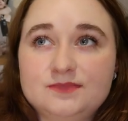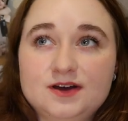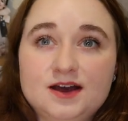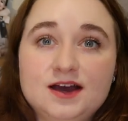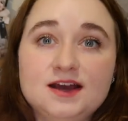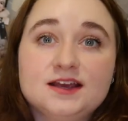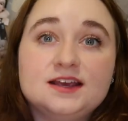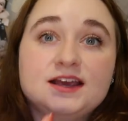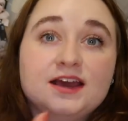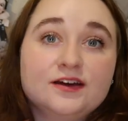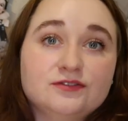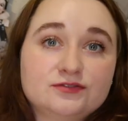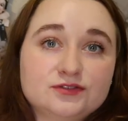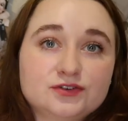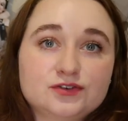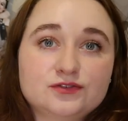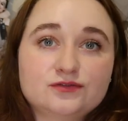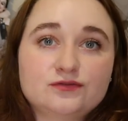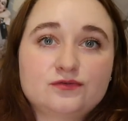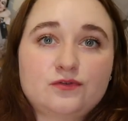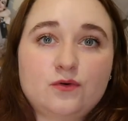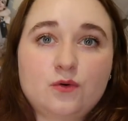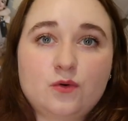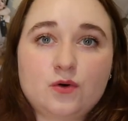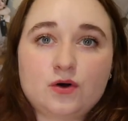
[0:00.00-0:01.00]
a gift
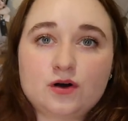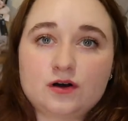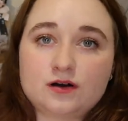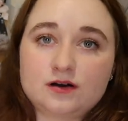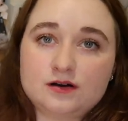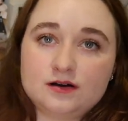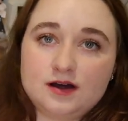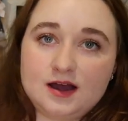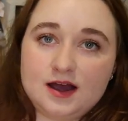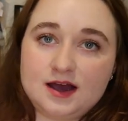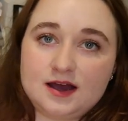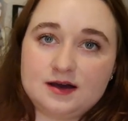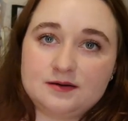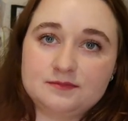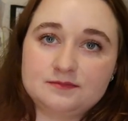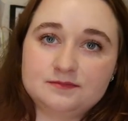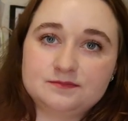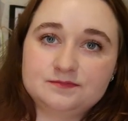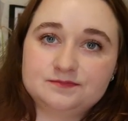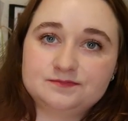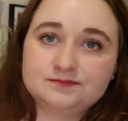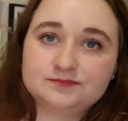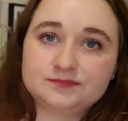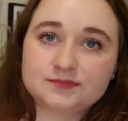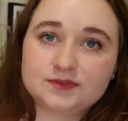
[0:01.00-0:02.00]
for
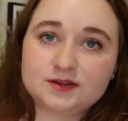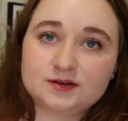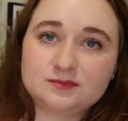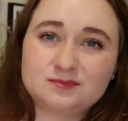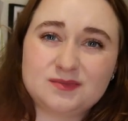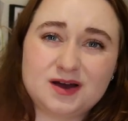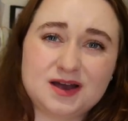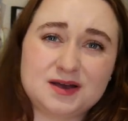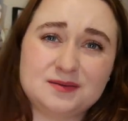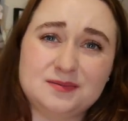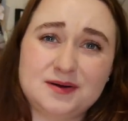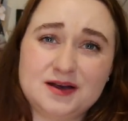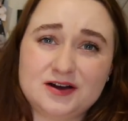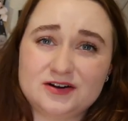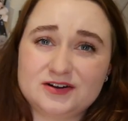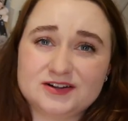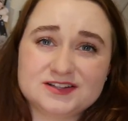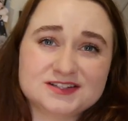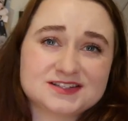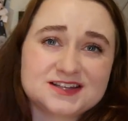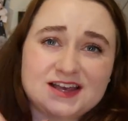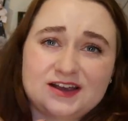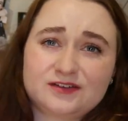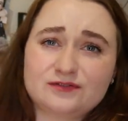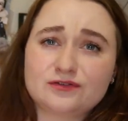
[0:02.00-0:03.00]
my
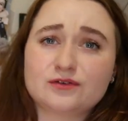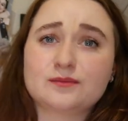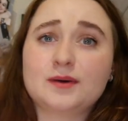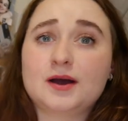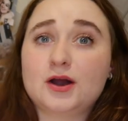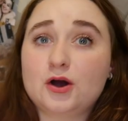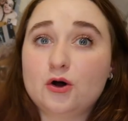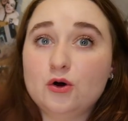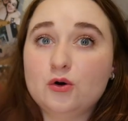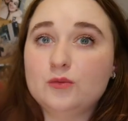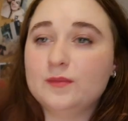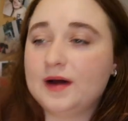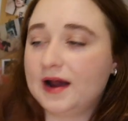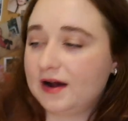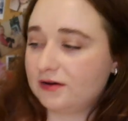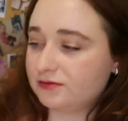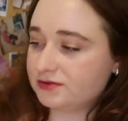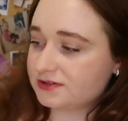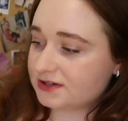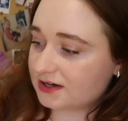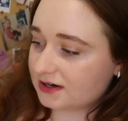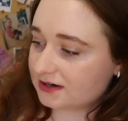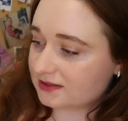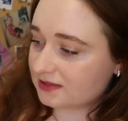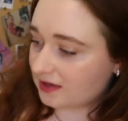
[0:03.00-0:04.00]
parents, like for my home
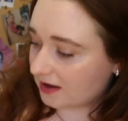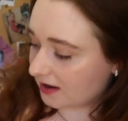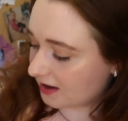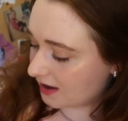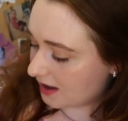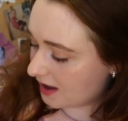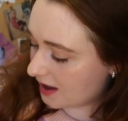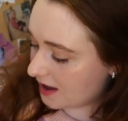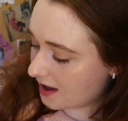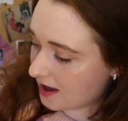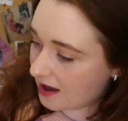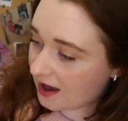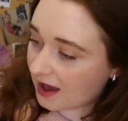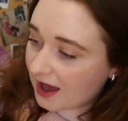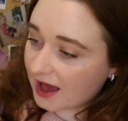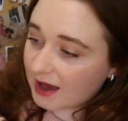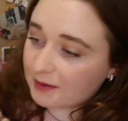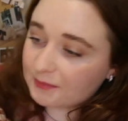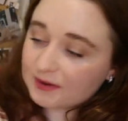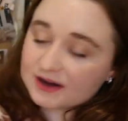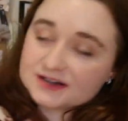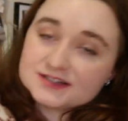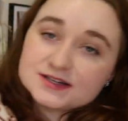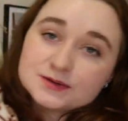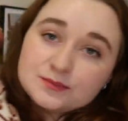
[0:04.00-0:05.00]
house kind of thing.
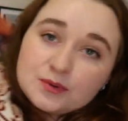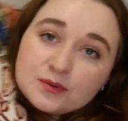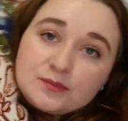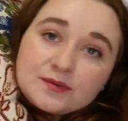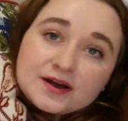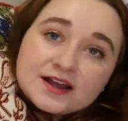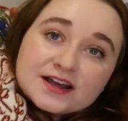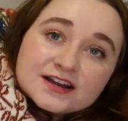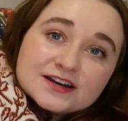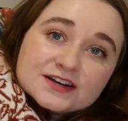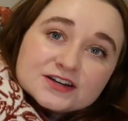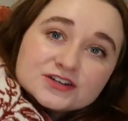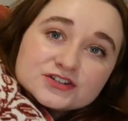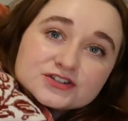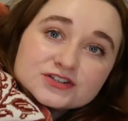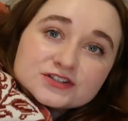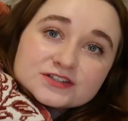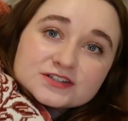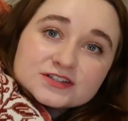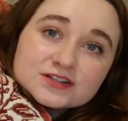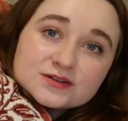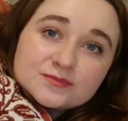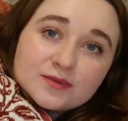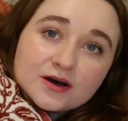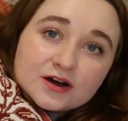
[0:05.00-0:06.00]
I did put my
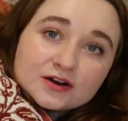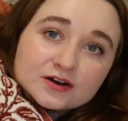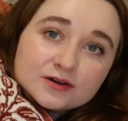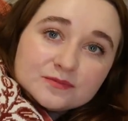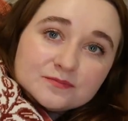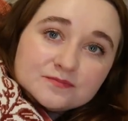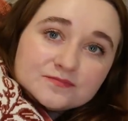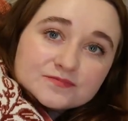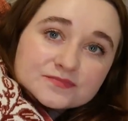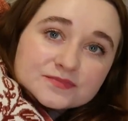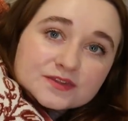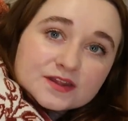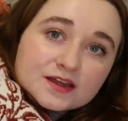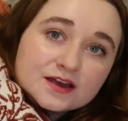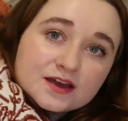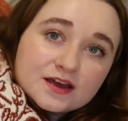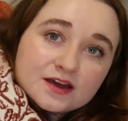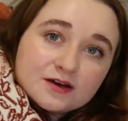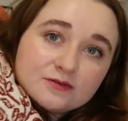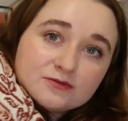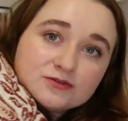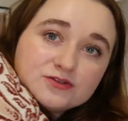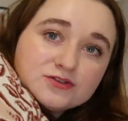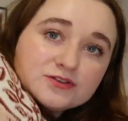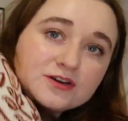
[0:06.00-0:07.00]
initials in the bottom,
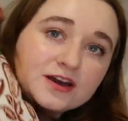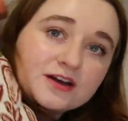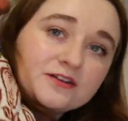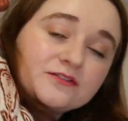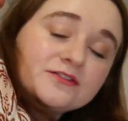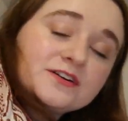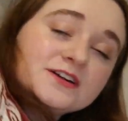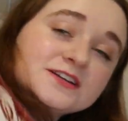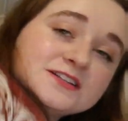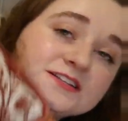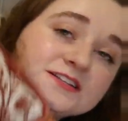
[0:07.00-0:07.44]
which you can't really